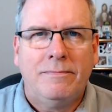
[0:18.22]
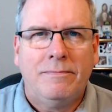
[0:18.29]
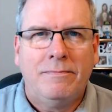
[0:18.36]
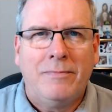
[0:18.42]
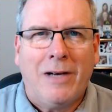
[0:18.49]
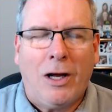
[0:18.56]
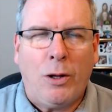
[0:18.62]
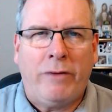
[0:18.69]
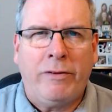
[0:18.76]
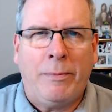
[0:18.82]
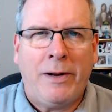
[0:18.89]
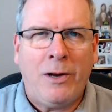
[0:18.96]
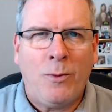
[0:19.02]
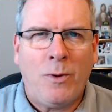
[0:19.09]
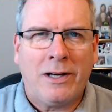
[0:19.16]
Hello
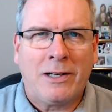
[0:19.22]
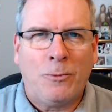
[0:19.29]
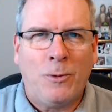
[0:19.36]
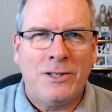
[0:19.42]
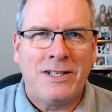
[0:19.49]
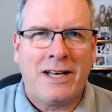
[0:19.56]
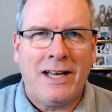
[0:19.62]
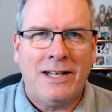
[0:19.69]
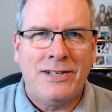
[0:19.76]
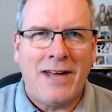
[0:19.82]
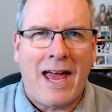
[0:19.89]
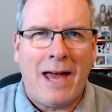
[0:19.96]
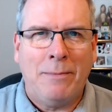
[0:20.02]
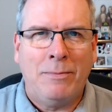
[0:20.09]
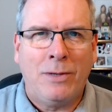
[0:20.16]
everybody, welcome once again to
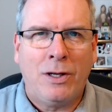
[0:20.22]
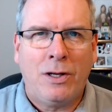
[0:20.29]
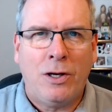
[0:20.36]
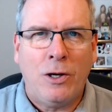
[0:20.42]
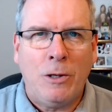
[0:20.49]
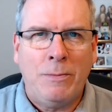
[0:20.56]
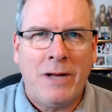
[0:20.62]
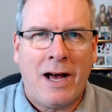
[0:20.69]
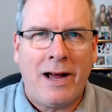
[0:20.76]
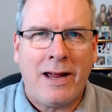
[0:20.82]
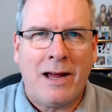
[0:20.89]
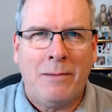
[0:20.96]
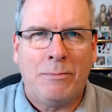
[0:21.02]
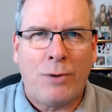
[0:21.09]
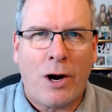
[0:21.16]
M Cubed. I
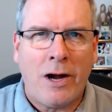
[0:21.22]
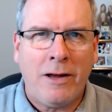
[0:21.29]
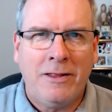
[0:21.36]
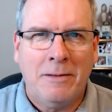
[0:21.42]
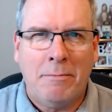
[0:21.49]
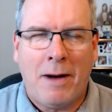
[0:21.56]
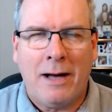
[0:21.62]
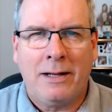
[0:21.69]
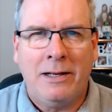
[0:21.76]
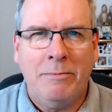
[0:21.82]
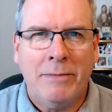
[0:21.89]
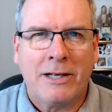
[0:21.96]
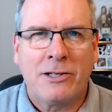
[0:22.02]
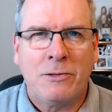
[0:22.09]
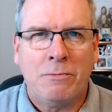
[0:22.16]
am Brian, the Motley
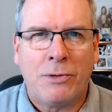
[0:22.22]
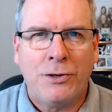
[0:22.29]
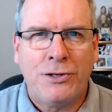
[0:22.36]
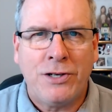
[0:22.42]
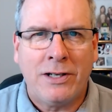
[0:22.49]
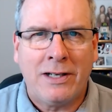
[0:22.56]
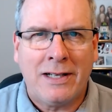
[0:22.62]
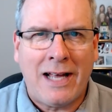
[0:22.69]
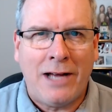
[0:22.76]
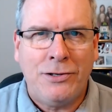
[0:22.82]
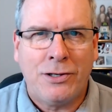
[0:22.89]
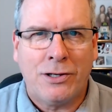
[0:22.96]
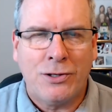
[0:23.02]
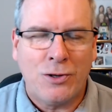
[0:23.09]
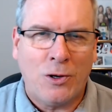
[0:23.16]
Mix Merchant. Glad you
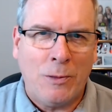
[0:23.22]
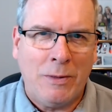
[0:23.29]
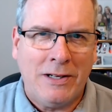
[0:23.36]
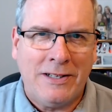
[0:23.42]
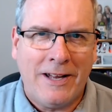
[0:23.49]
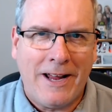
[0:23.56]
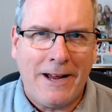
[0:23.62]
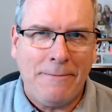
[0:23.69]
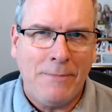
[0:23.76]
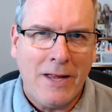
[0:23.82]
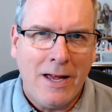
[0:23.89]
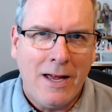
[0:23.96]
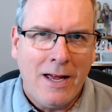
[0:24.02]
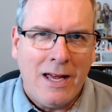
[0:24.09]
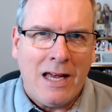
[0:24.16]
could join me today.
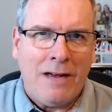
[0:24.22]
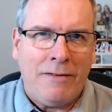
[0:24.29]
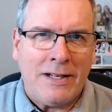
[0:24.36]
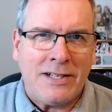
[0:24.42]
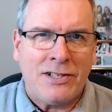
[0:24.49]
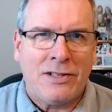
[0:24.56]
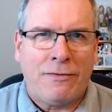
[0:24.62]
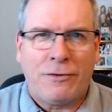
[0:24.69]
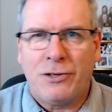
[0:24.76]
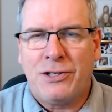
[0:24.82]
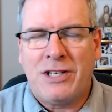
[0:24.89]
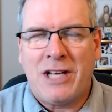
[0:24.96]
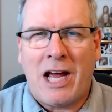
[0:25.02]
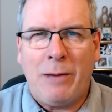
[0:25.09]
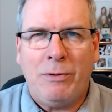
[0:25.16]
If this is the first
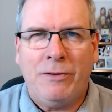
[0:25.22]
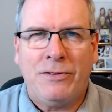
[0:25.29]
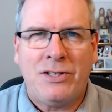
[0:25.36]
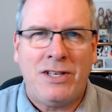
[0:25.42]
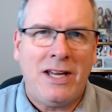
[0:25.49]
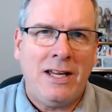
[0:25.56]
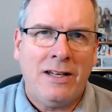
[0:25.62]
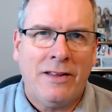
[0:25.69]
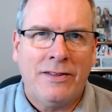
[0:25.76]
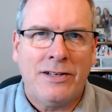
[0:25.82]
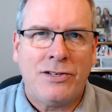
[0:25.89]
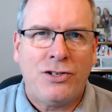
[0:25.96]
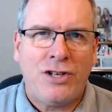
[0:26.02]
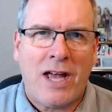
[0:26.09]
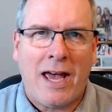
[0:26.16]
time you've seen
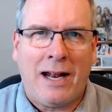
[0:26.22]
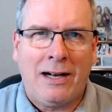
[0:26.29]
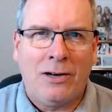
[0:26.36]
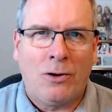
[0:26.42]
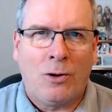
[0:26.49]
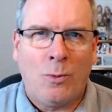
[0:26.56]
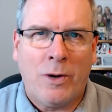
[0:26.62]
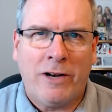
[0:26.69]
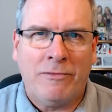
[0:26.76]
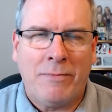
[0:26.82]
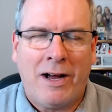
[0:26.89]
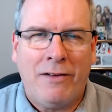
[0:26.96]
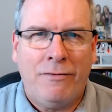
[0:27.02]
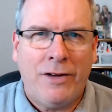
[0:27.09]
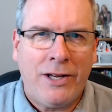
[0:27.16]
this channel or one of
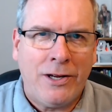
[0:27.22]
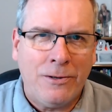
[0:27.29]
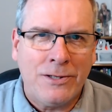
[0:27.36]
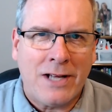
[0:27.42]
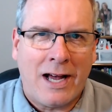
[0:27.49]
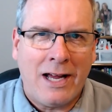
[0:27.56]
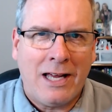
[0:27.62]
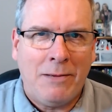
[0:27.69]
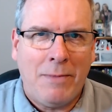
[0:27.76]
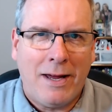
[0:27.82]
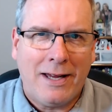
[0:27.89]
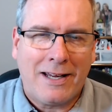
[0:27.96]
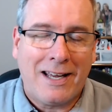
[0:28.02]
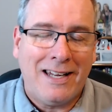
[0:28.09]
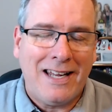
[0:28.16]
my videos, I am
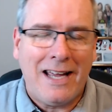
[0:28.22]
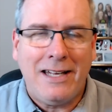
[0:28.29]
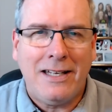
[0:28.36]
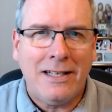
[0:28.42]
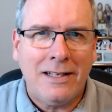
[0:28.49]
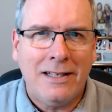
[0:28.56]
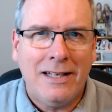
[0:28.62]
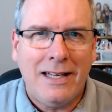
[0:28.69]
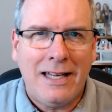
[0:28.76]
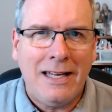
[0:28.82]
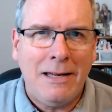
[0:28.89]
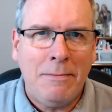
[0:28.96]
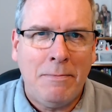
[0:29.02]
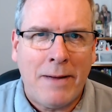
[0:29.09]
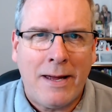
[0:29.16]
a Canadian
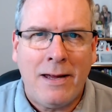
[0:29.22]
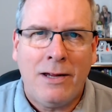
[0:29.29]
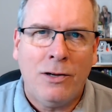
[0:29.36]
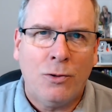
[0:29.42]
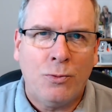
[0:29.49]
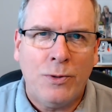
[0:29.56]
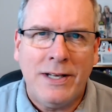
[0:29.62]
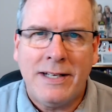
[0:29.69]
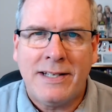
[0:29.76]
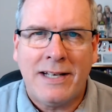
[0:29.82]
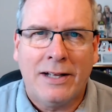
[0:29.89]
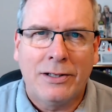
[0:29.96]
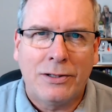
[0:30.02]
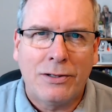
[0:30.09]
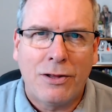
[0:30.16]
eBay
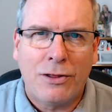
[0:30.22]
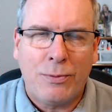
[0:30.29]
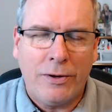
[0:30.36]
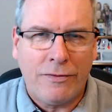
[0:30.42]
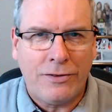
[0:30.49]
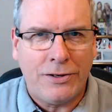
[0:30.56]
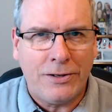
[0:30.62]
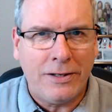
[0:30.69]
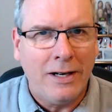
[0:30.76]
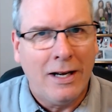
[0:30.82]
reseller thrifter.